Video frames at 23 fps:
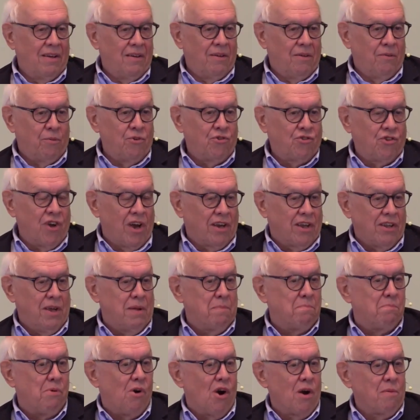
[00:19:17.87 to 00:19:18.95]
Wish I could get
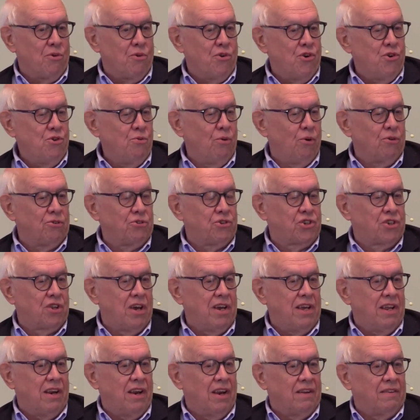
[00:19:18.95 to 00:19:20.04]
Barbara Newell to stay
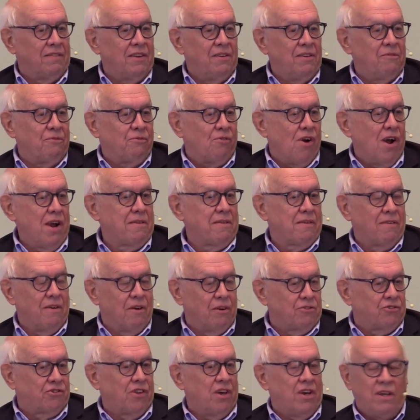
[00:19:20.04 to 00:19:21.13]

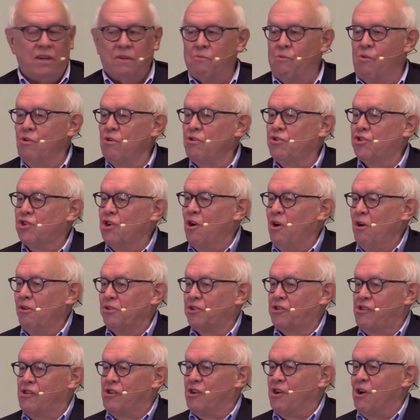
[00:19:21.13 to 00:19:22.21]
in Warsaw
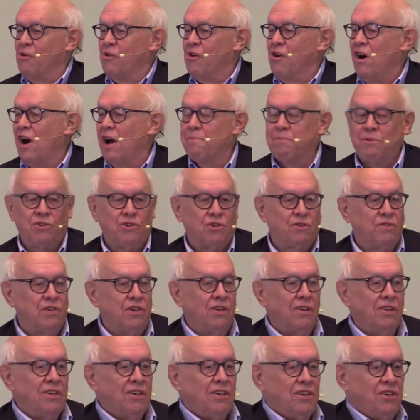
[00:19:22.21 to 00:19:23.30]
instead of go to Hopkinsville.
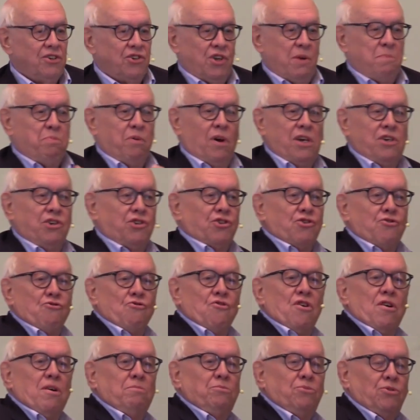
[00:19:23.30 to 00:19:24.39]
She plays the
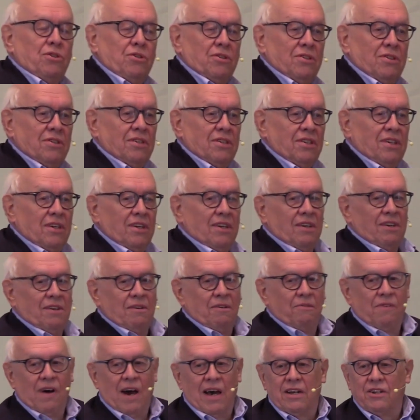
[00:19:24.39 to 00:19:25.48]
drums.
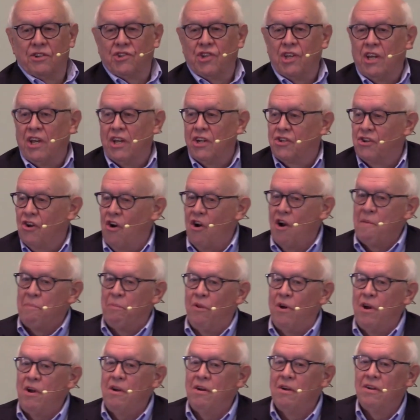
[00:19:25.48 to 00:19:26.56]
Find us a guitar
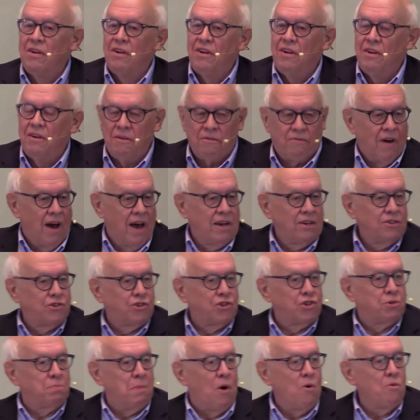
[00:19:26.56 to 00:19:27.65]
player. Find us a
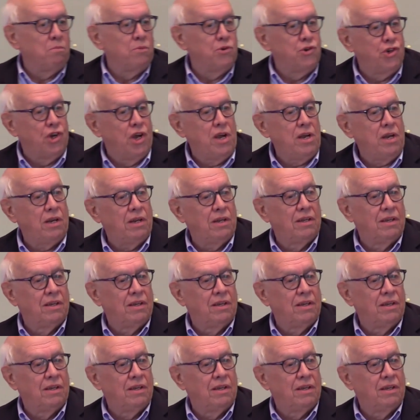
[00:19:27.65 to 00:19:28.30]
smoke machine.